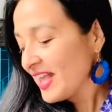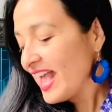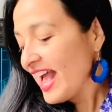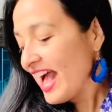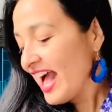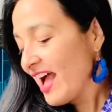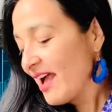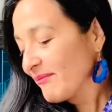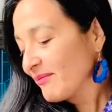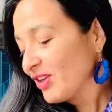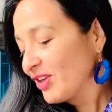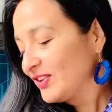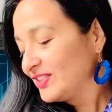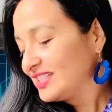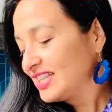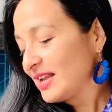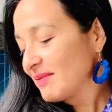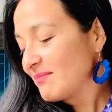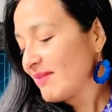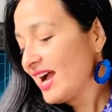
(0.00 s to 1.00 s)
I'm
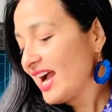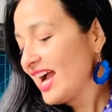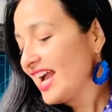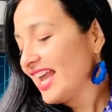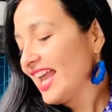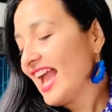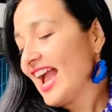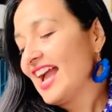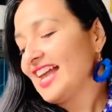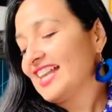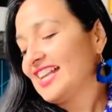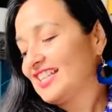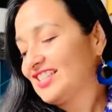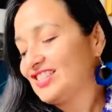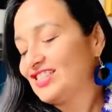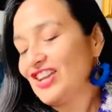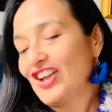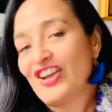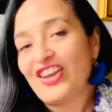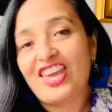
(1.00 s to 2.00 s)
using my Addi
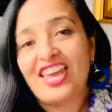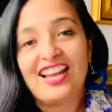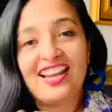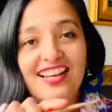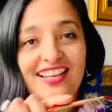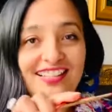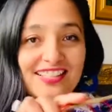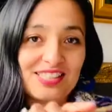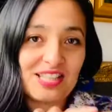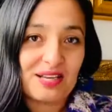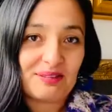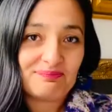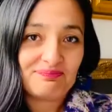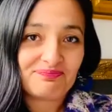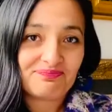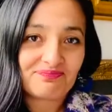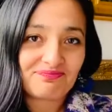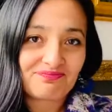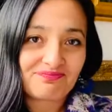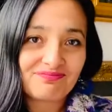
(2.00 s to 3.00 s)
Circulars.
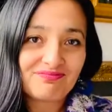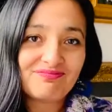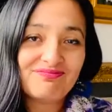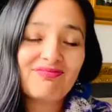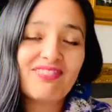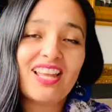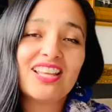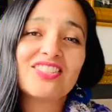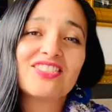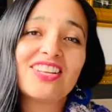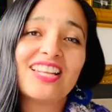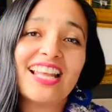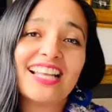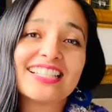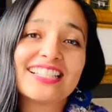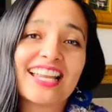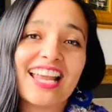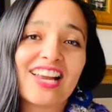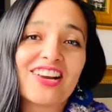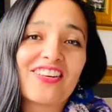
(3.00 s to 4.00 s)
So
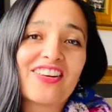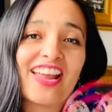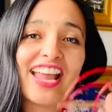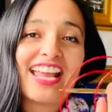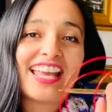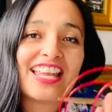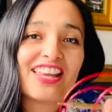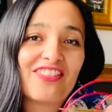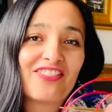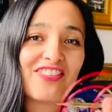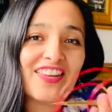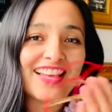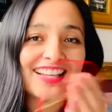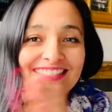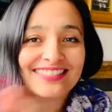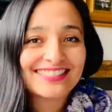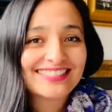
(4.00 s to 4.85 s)
let's get creative.